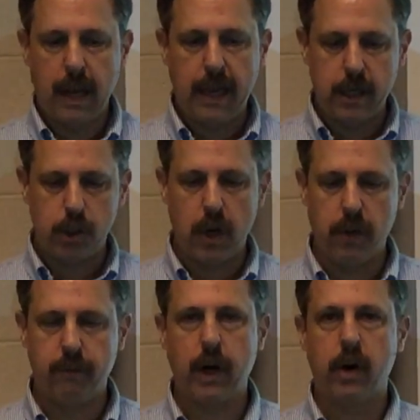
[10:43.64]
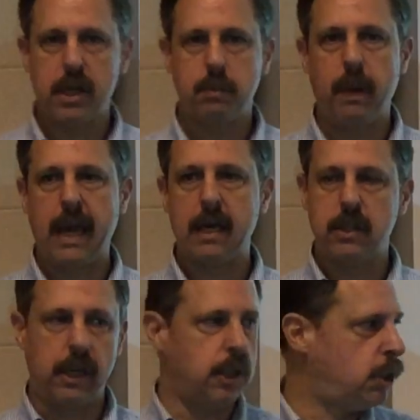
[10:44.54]
And they show the various
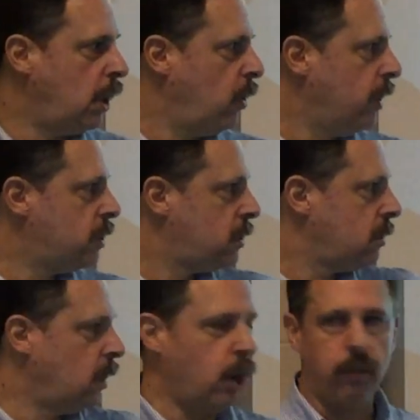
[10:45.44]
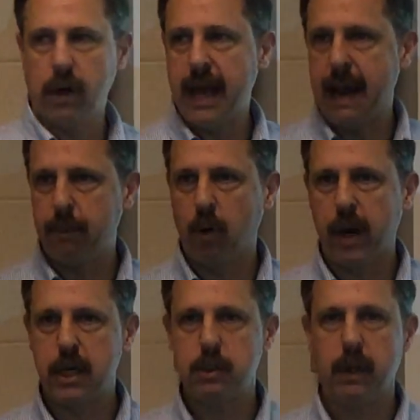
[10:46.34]
bands and they show this overlap
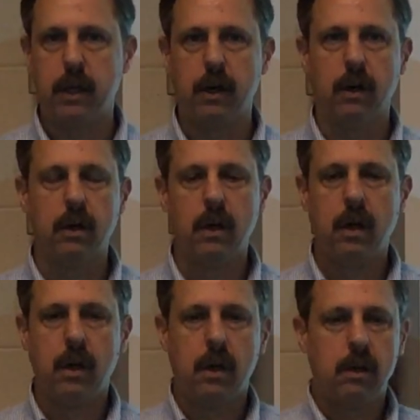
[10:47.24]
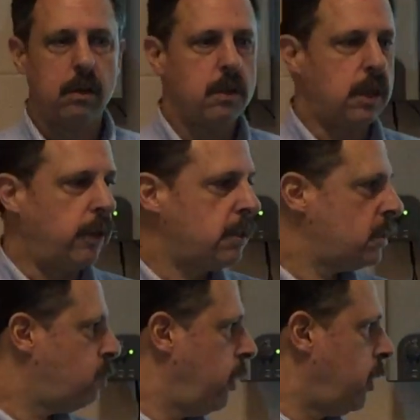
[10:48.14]
arrangement here. So
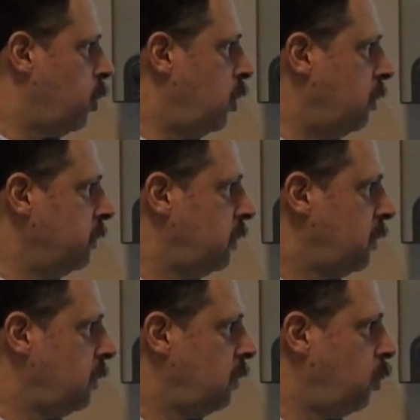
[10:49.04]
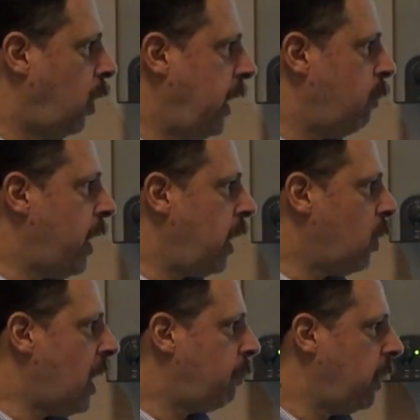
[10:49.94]
this is pretty cool. We're ham
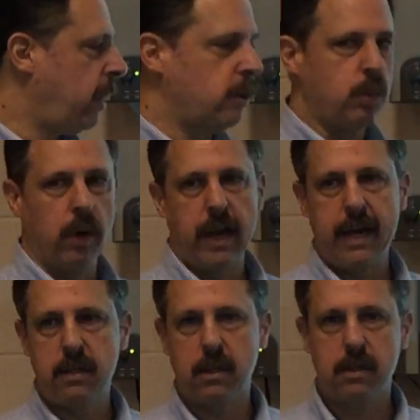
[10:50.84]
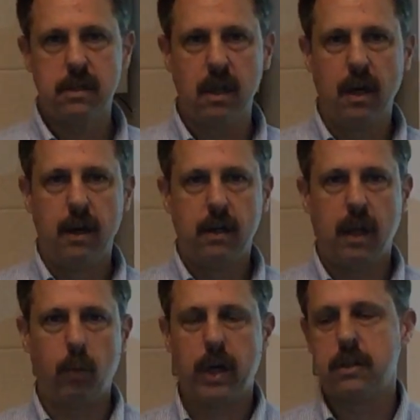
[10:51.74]
radio operators, we're licensed,
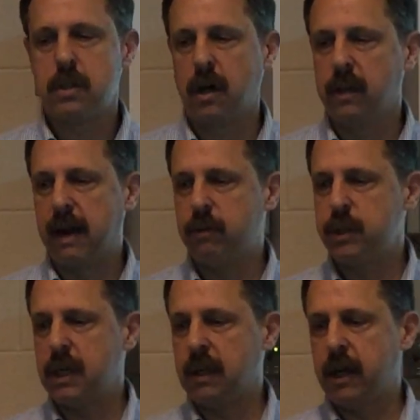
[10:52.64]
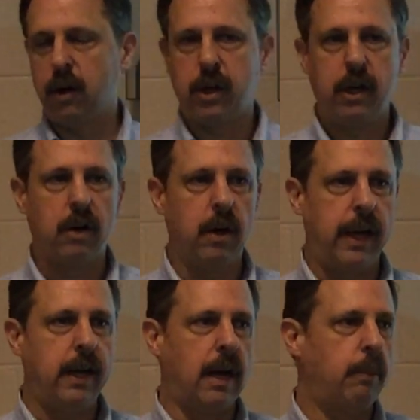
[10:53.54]
and we can start leveraging their gear
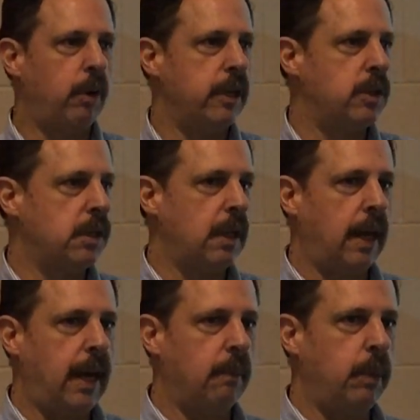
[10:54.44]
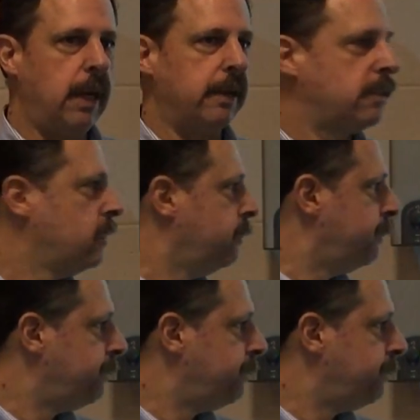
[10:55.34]
and operate just in the ham bands.